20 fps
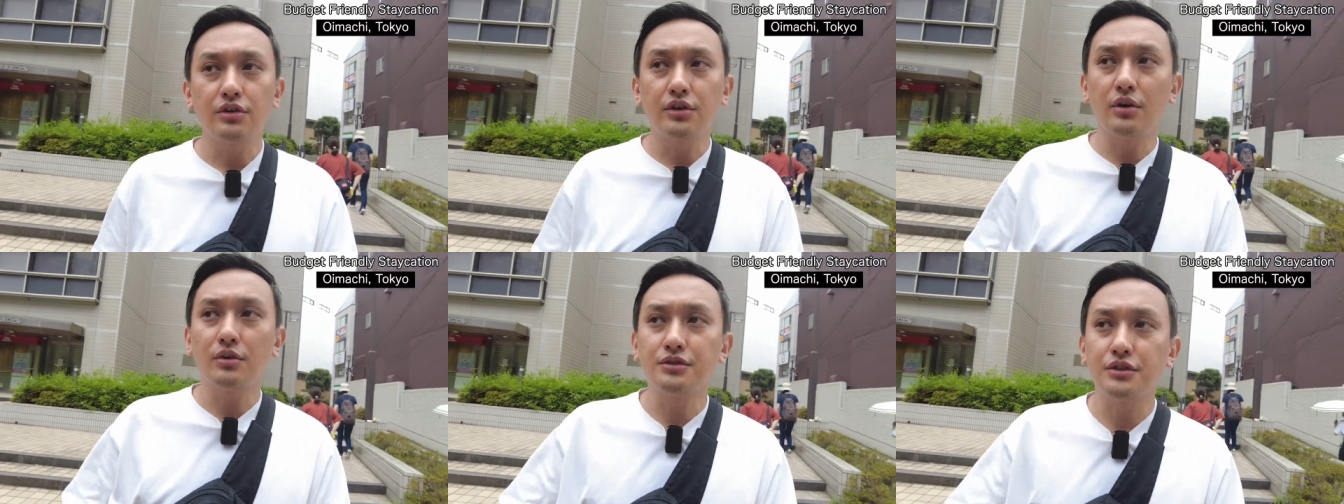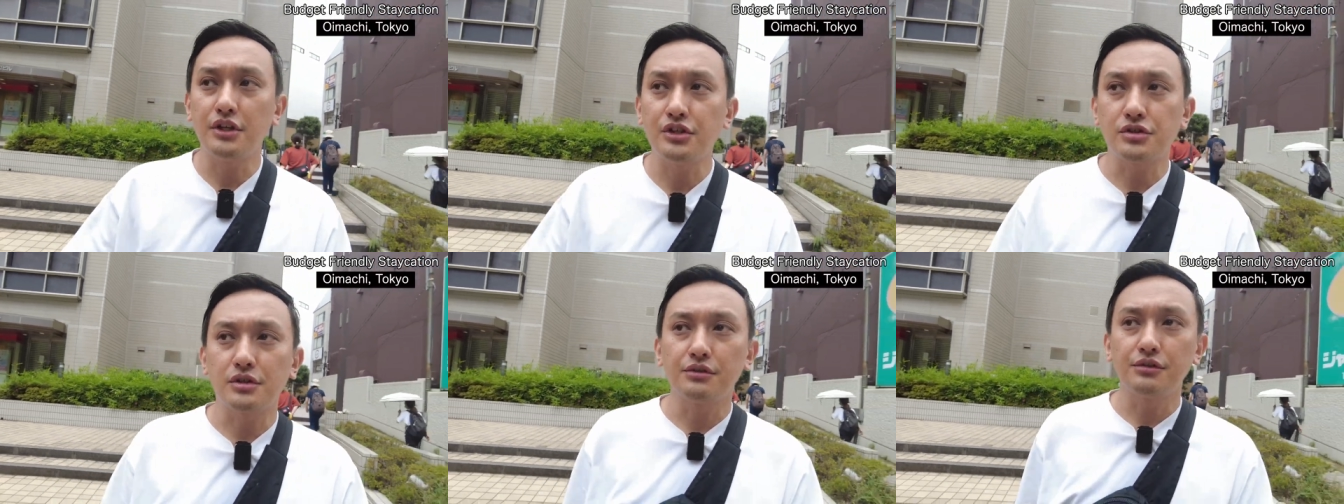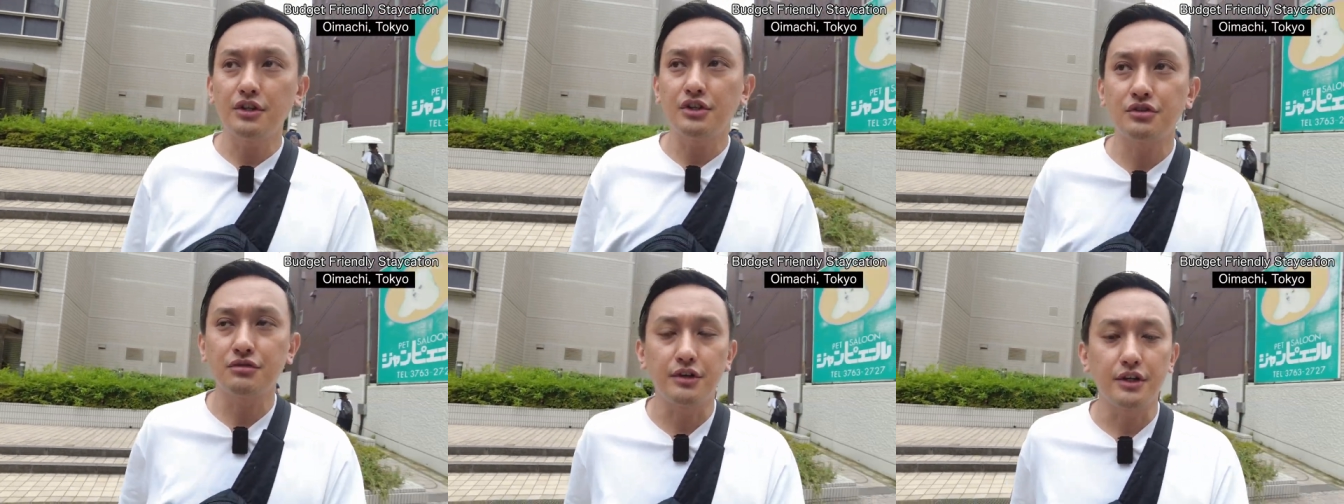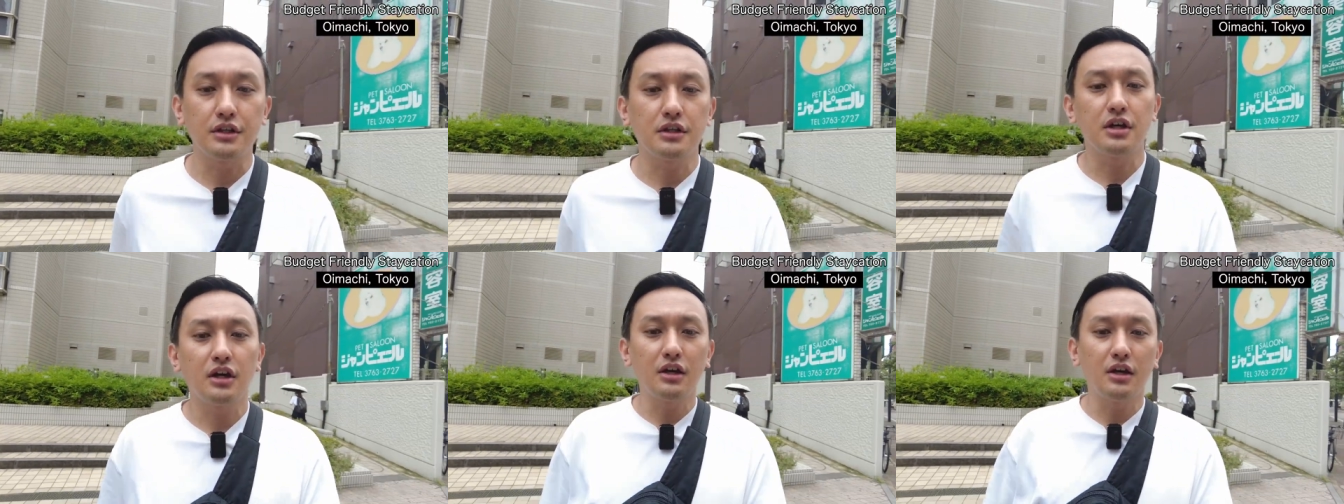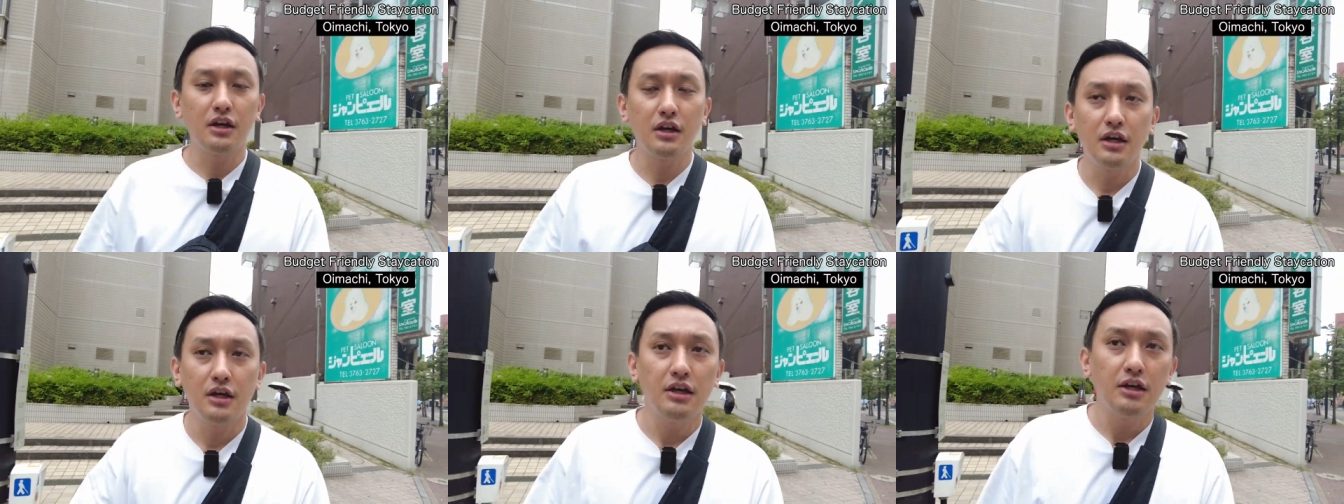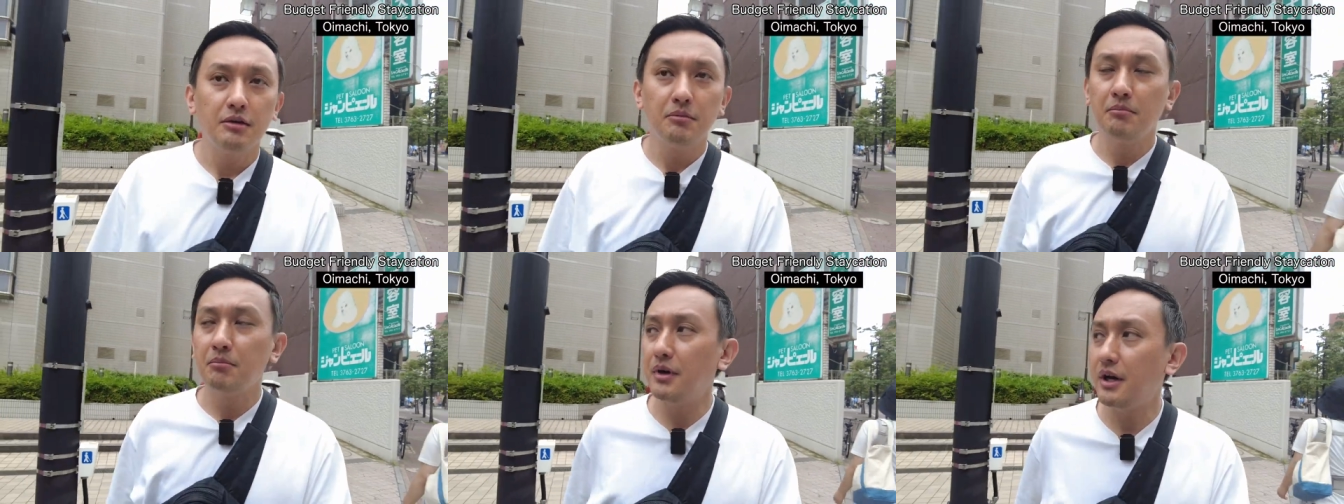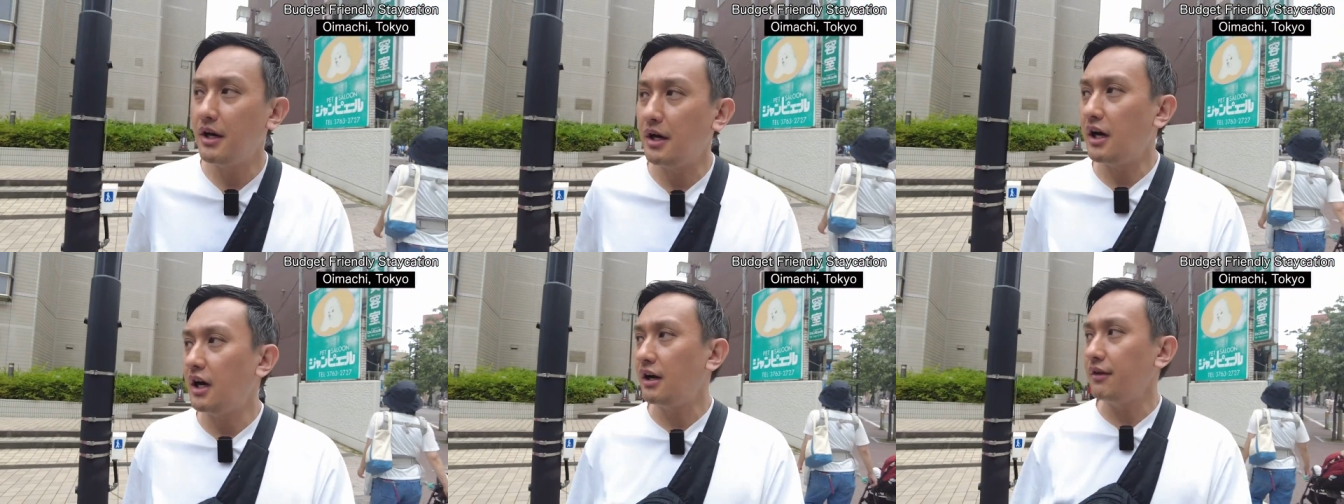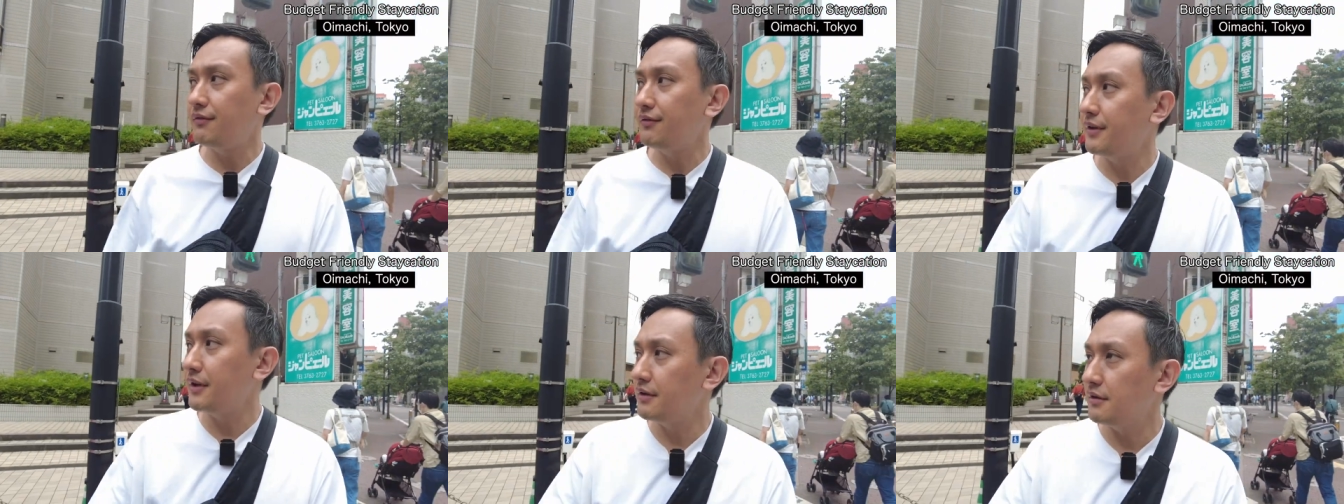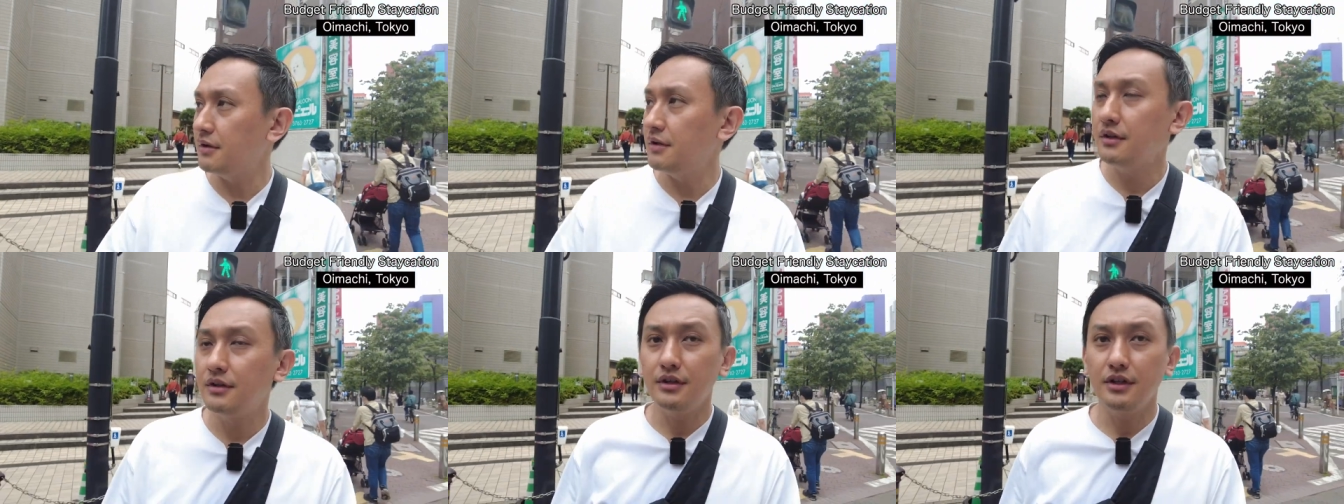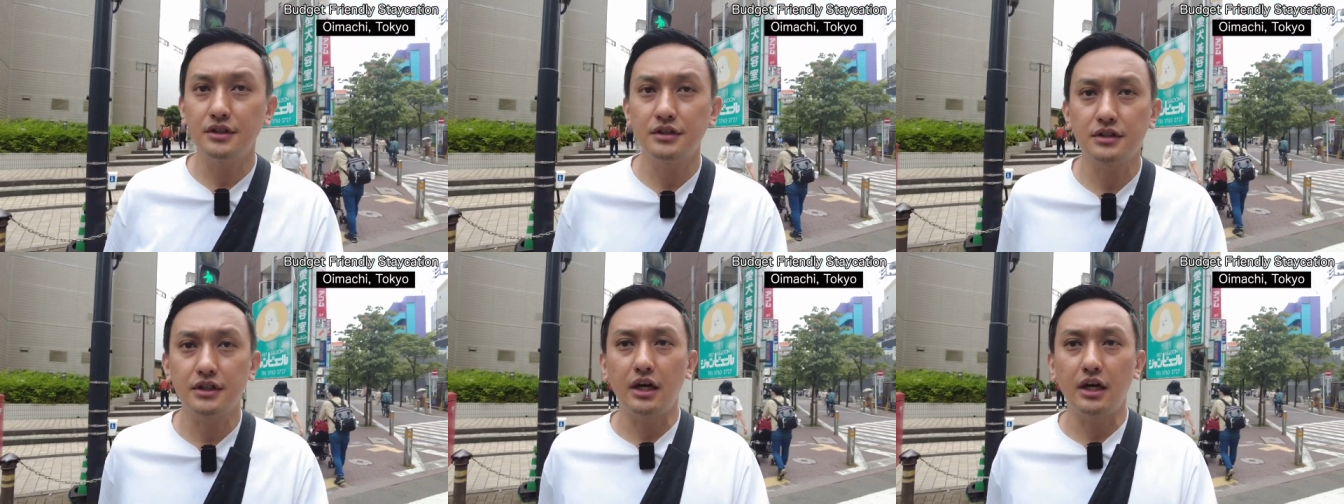Tokyo Central District, but I feel